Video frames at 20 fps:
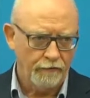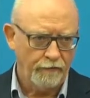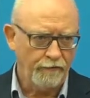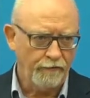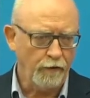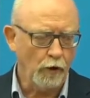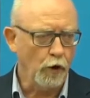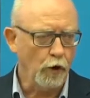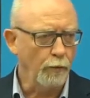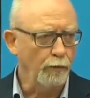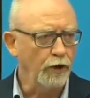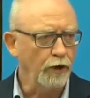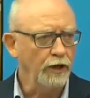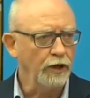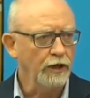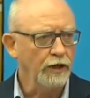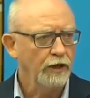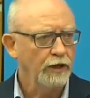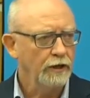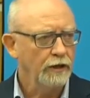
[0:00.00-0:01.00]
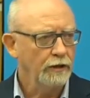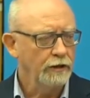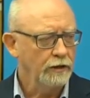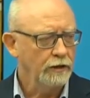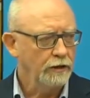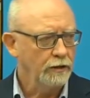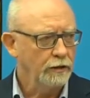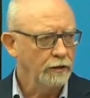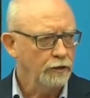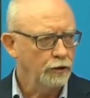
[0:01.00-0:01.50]
formal
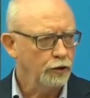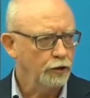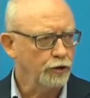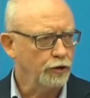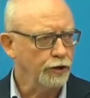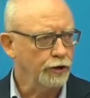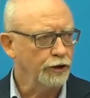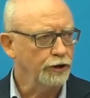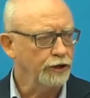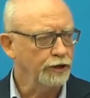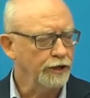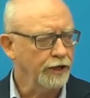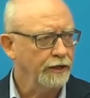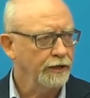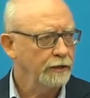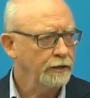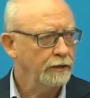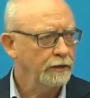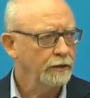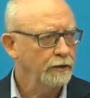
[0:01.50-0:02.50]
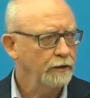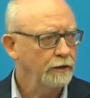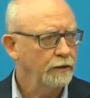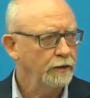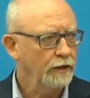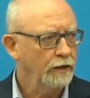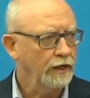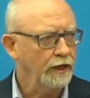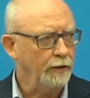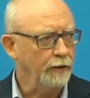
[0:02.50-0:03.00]
structure
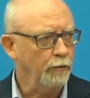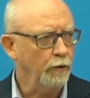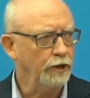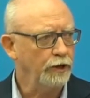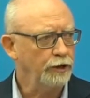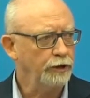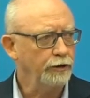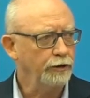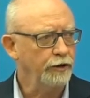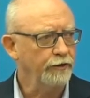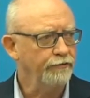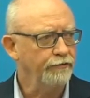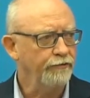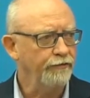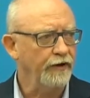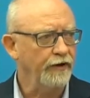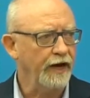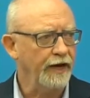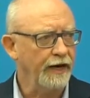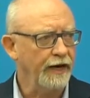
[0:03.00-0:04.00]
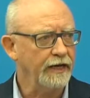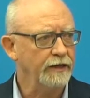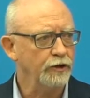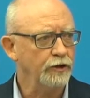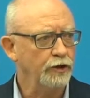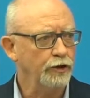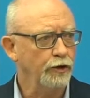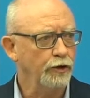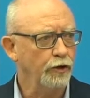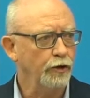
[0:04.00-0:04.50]
in which you can
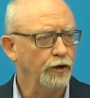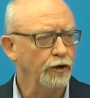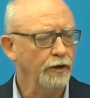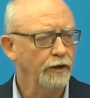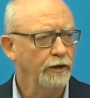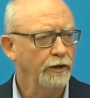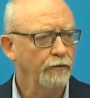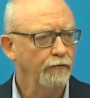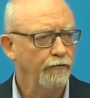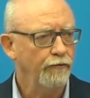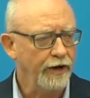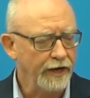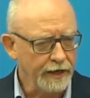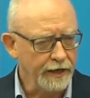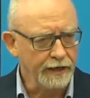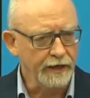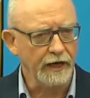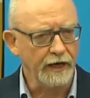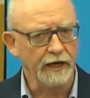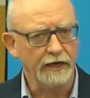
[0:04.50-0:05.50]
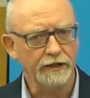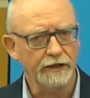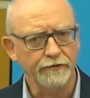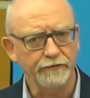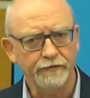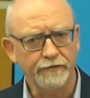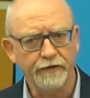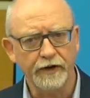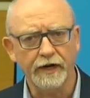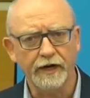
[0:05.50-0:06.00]
recognize
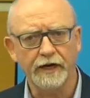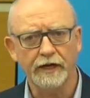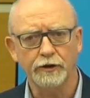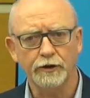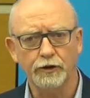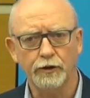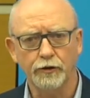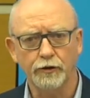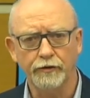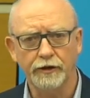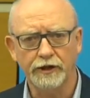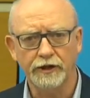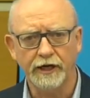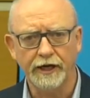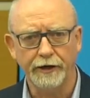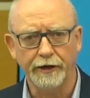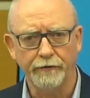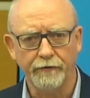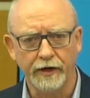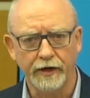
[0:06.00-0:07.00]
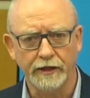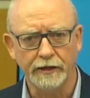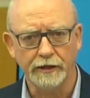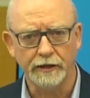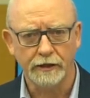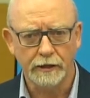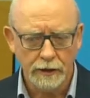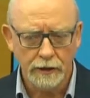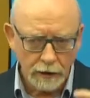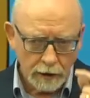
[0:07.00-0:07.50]
and finance your retained
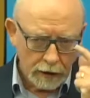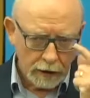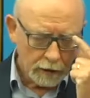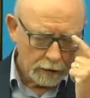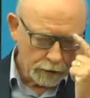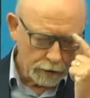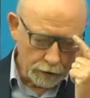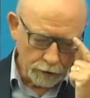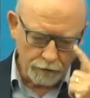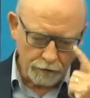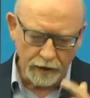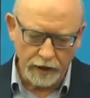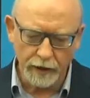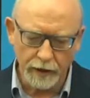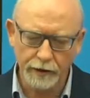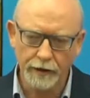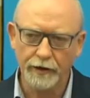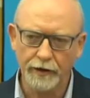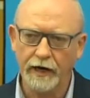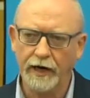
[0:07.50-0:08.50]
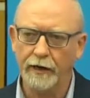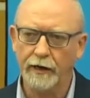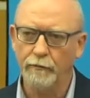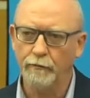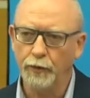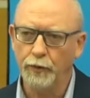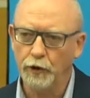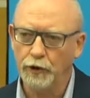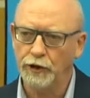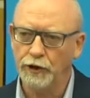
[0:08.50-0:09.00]
risk. So rather than
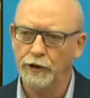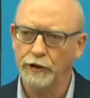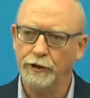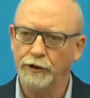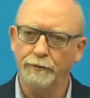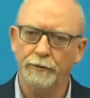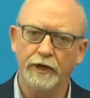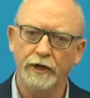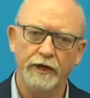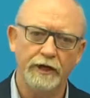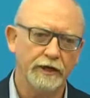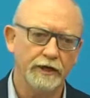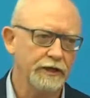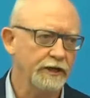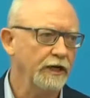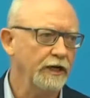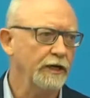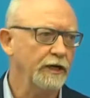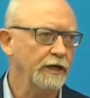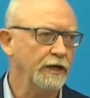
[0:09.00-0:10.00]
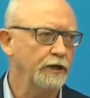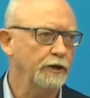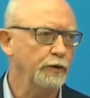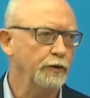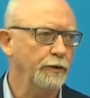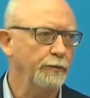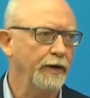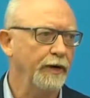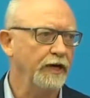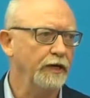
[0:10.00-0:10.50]
pushing some money aside
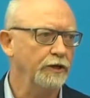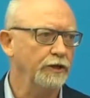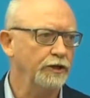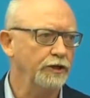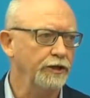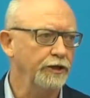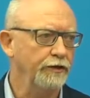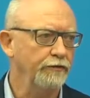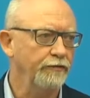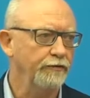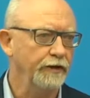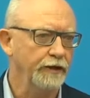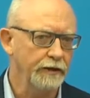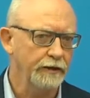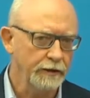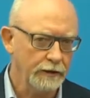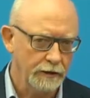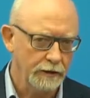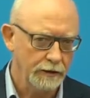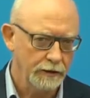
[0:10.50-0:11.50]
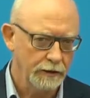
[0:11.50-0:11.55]
into a balance sheet fund,